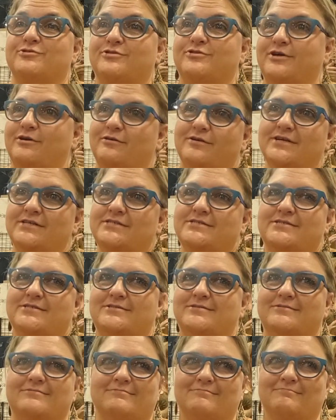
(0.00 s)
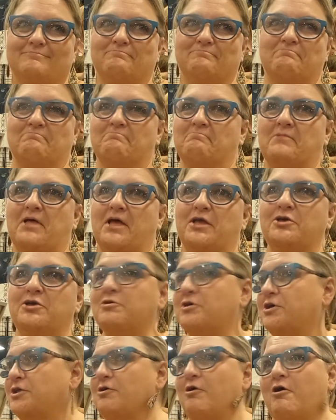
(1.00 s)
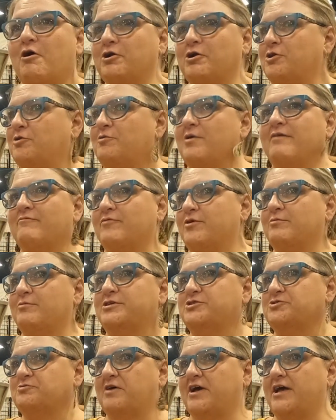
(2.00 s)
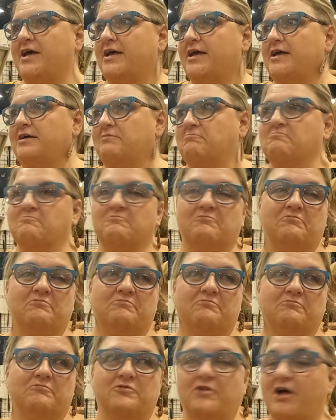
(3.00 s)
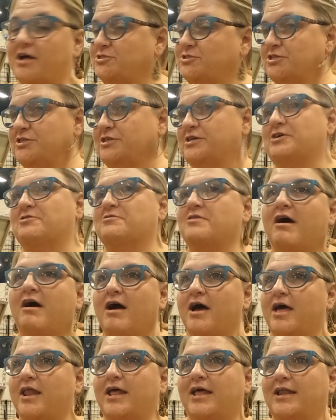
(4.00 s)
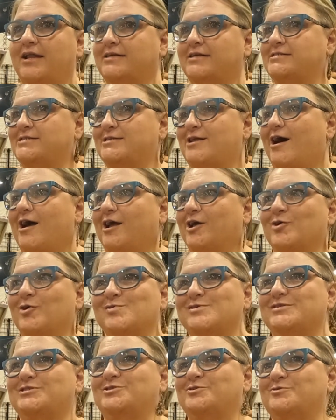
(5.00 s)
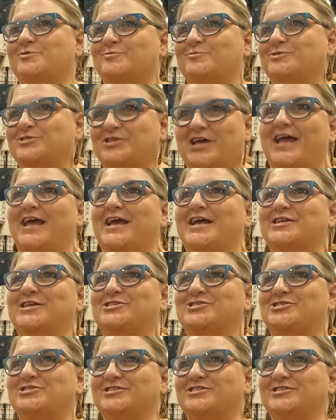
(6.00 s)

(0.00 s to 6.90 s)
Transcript: There is, you can argue every which way, logically or not, and it's not going to change.